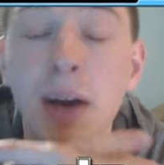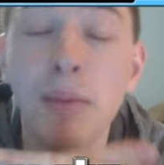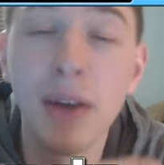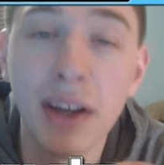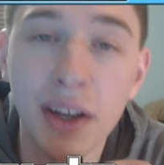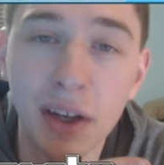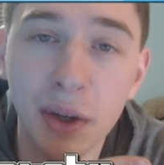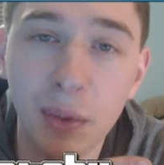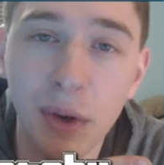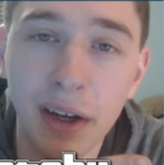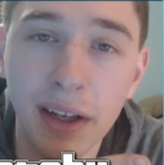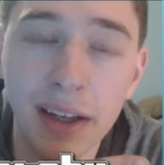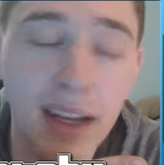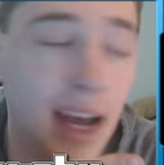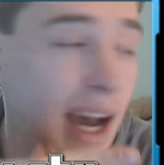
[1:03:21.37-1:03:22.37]
hope you had a good
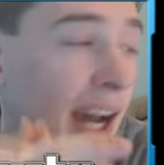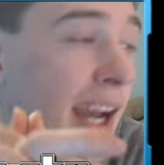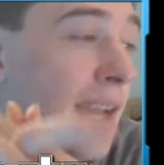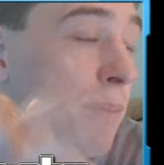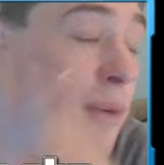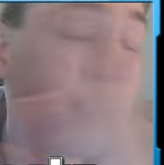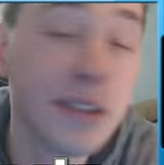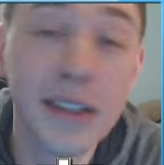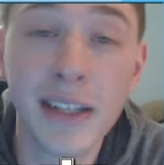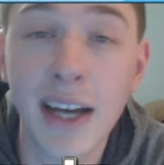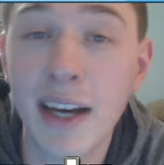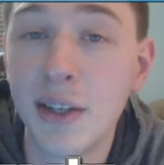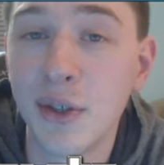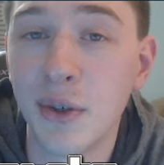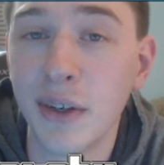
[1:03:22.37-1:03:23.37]
one. I personally,
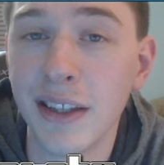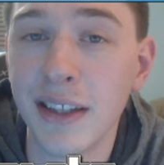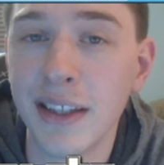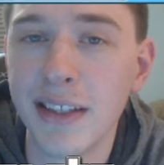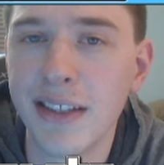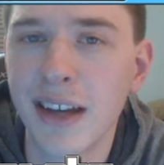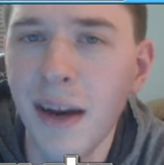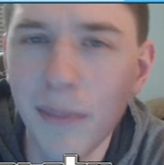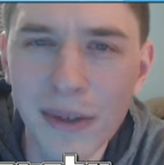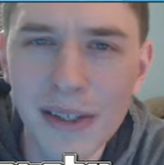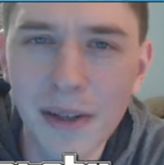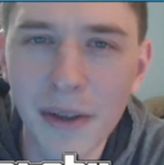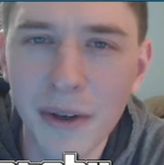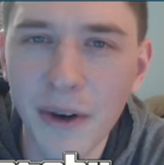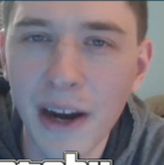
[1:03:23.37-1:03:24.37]
I enjoyed this up
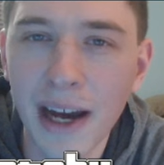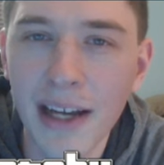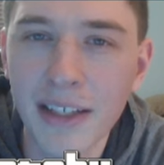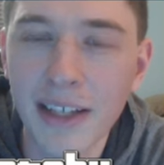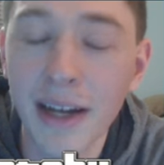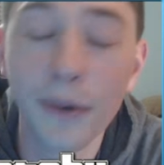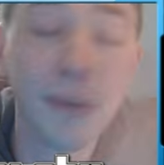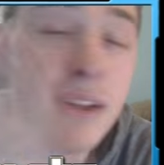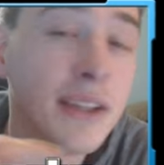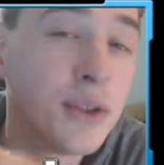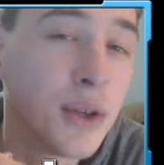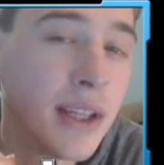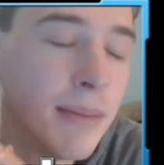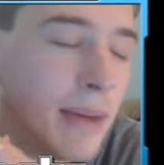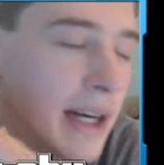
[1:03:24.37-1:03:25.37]
until the crash. I really
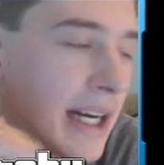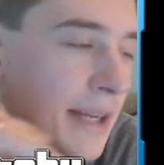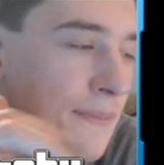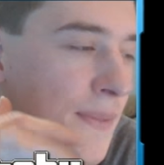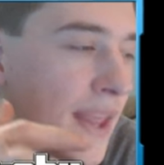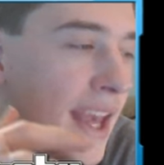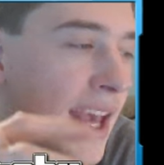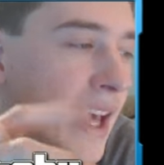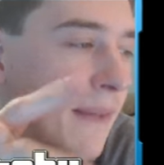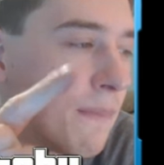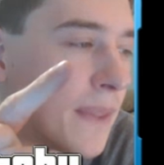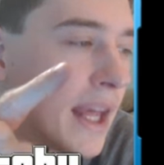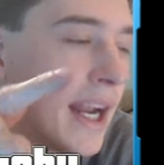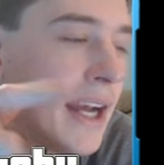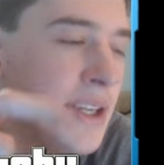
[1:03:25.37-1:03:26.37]
enjoyed the mod,
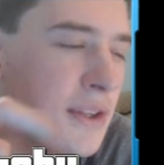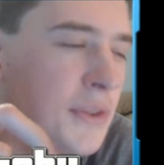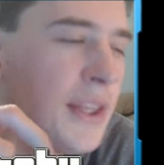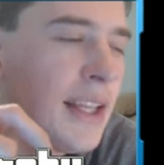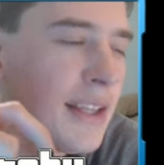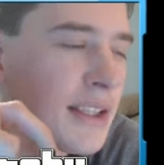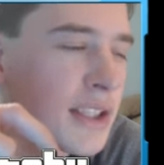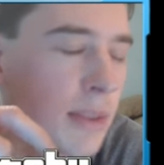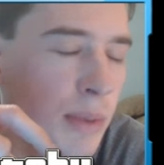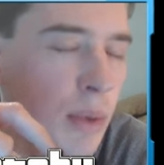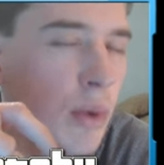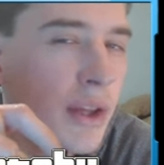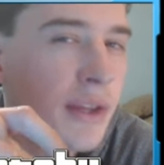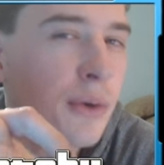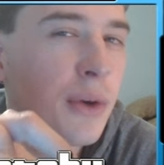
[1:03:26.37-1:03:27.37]
and I do think this could be
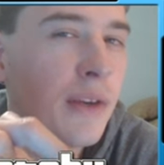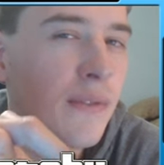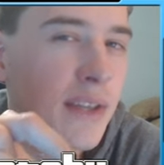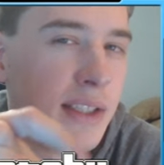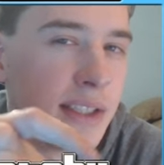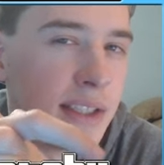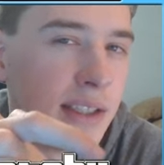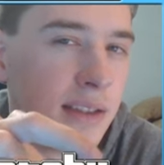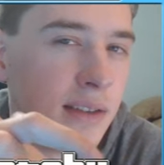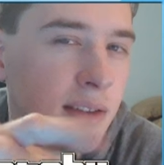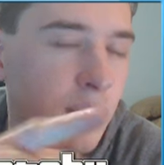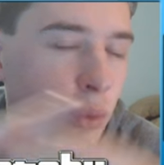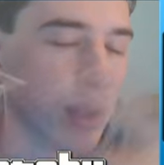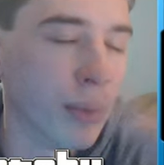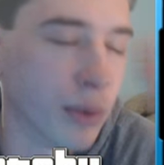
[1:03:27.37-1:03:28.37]
one that revisit
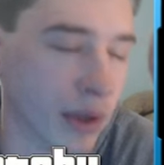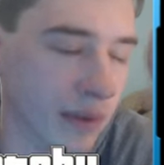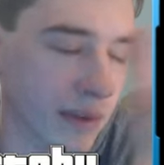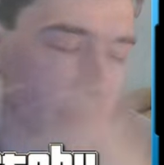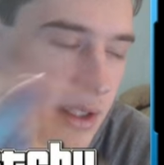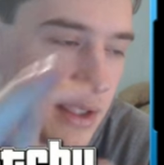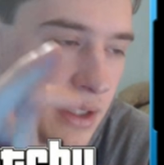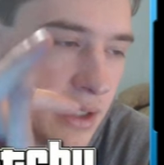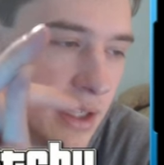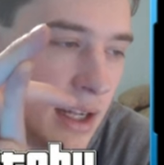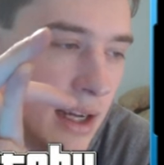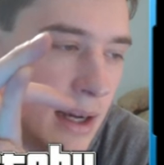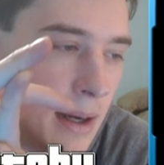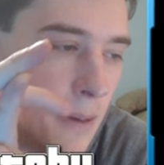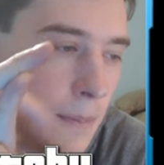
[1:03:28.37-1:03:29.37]
that we revisit.
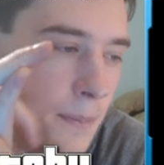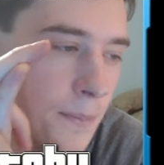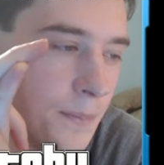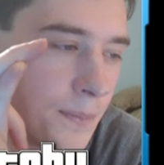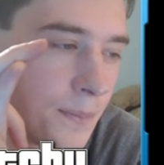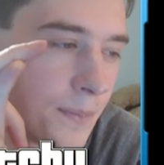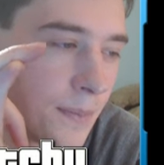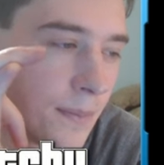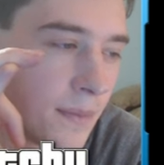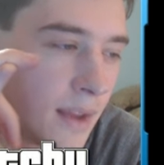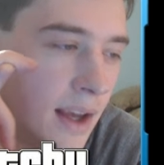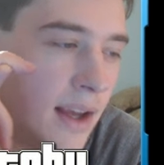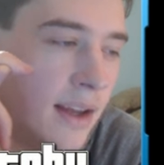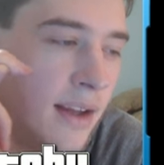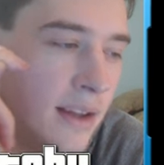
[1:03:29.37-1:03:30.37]
Um,
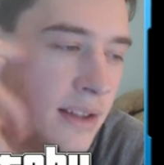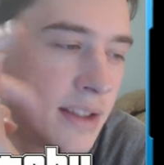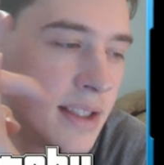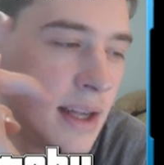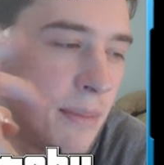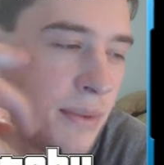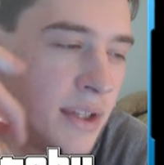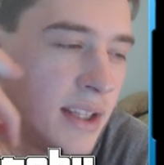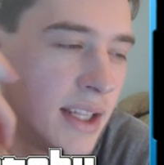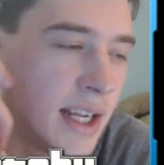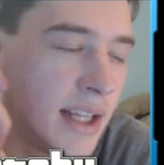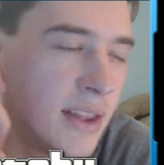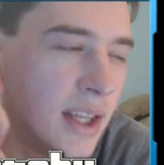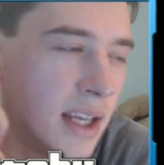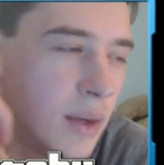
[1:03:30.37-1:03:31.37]
it's something that
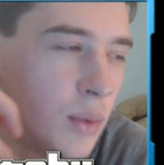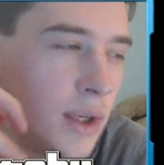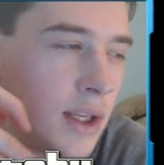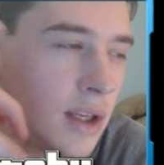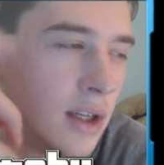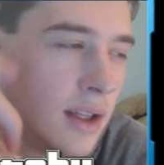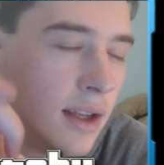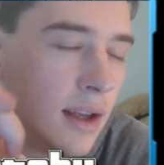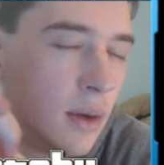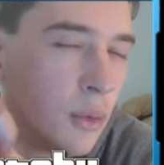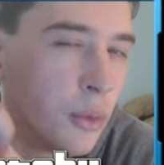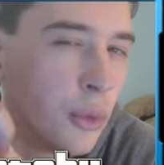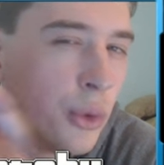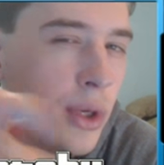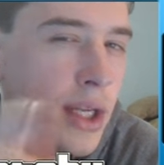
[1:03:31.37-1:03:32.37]
I think we could
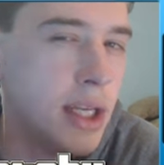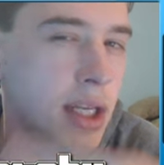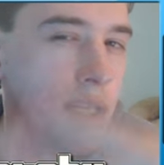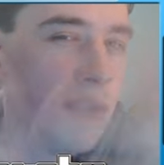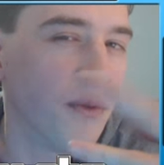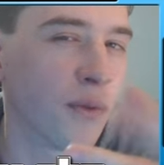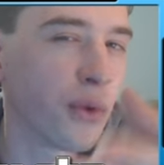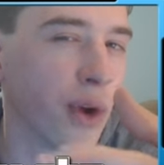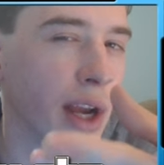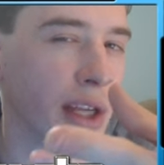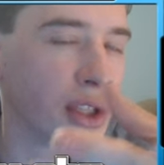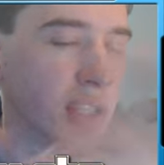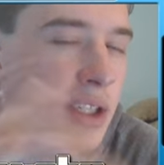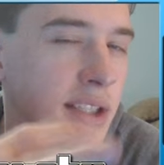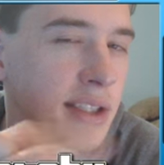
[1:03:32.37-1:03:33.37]

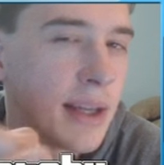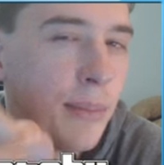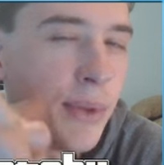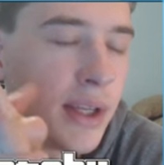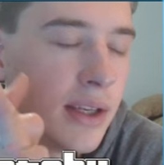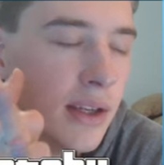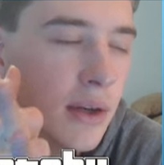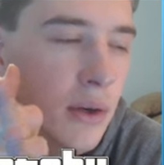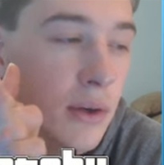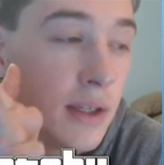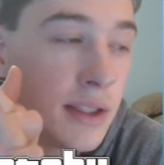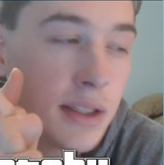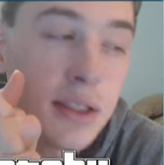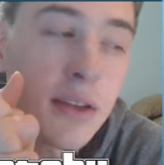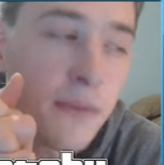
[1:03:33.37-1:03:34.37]
refresh into something new
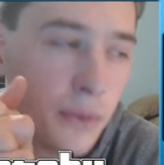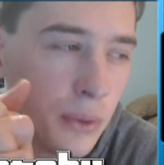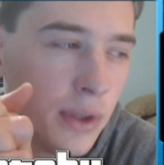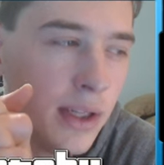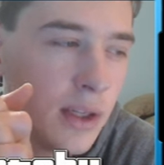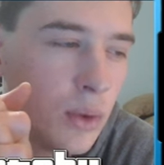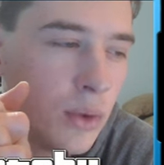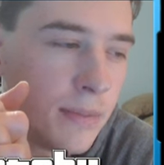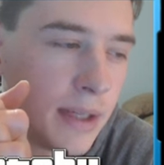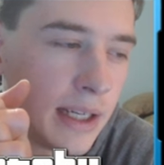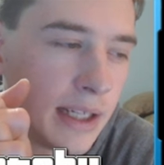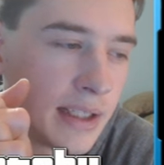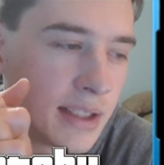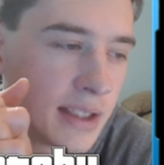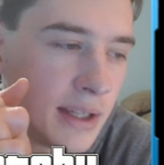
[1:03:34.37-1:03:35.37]
because it's a really cool
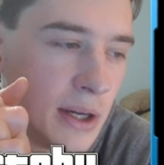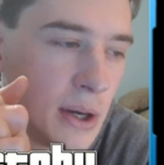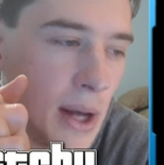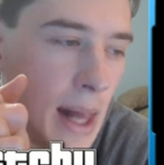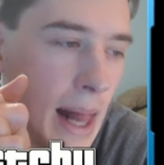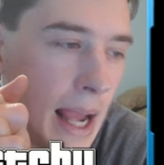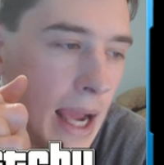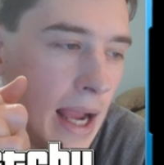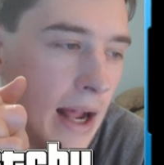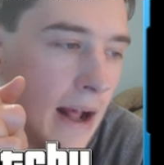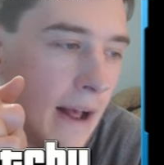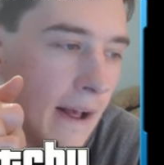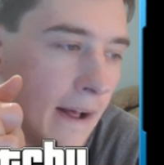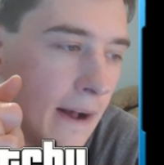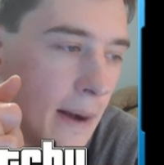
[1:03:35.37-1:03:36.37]
mod. So,
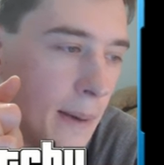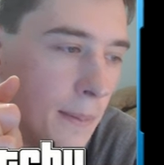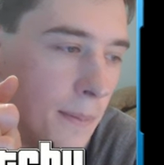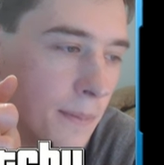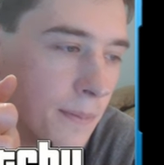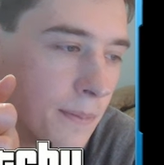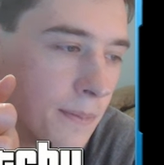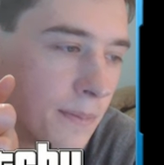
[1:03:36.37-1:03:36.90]
um,